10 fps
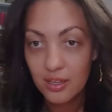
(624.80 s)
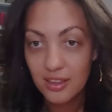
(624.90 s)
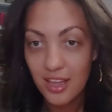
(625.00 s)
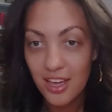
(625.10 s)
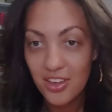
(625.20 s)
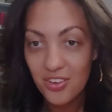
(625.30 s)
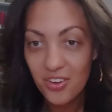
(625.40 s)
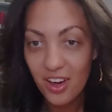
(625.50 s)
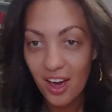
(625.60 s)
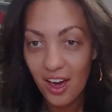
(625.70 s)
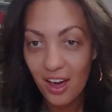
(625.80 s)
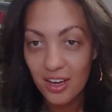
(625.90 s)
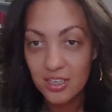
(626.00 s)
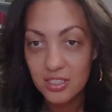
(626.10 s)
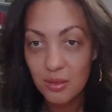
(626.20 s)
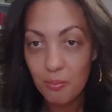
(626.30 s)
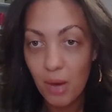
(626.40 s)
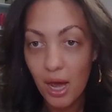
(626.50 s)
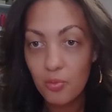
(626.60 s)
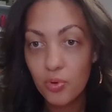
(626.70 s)
Thank you guys.
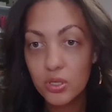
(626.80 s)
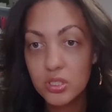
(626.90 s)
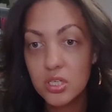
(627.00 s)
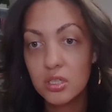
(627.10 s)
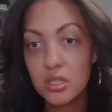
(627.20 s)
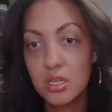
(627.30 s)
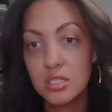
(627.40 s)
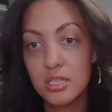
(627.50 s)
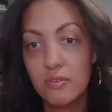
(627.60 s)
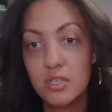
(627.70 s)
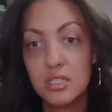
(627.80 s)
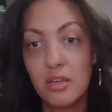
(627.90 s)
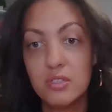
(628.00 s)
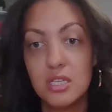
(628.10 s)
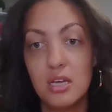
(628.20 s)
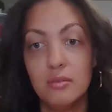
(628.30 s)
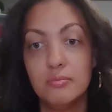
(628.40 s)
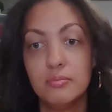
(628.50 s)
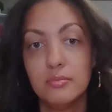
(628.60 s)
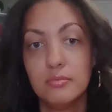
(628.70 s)
My printer, the 7710,
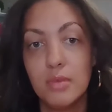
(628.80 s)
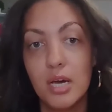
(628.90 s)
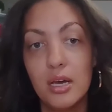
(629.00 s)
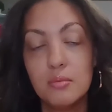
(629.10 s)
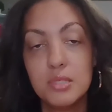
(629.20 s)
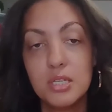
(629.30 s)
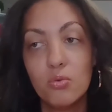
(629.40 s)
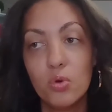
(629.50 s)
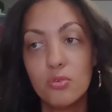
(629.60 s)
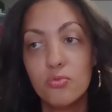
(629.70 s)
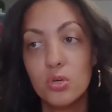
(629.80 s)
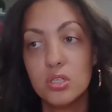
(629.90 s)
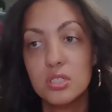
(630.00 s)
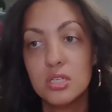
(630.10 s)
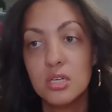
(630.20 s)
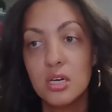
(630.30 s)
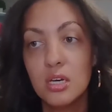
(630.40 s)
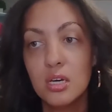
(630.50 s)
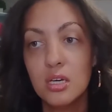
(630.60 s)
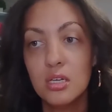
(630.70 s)
my Epson Workforce
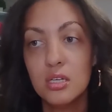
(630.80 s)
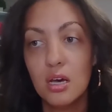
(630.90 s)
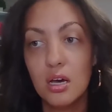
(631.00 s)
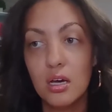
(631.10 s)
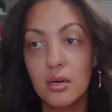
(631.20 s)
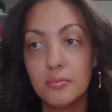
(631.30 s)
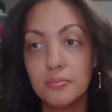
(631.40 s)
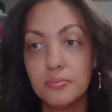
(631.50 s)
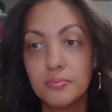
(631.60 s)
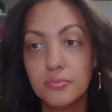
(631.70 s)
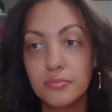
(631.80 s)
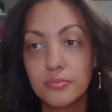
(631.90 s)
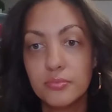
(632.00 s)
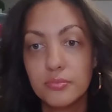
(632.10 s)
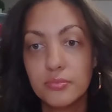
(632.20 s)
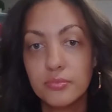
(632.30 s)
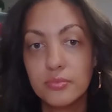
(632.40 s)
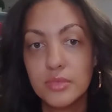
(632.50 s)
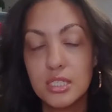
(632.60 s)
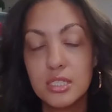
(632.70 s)

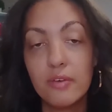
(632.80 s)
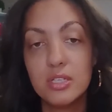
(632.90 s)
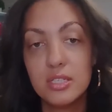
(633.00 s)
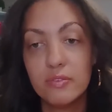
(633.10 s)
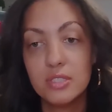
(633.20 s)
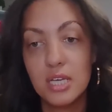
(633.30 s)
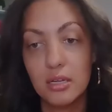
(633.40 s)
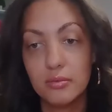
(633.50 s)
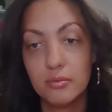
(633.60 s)
7710